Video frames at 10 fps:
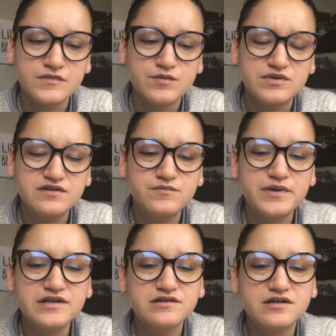But this
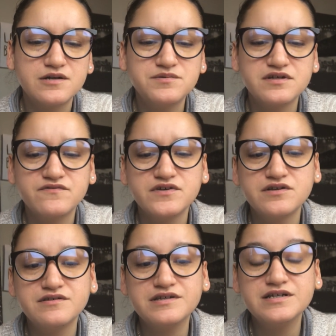Page of Cups, I feel,
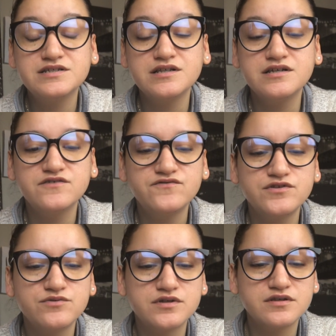is easily
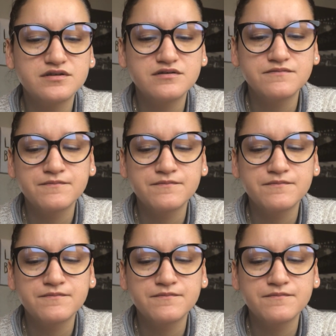influenced.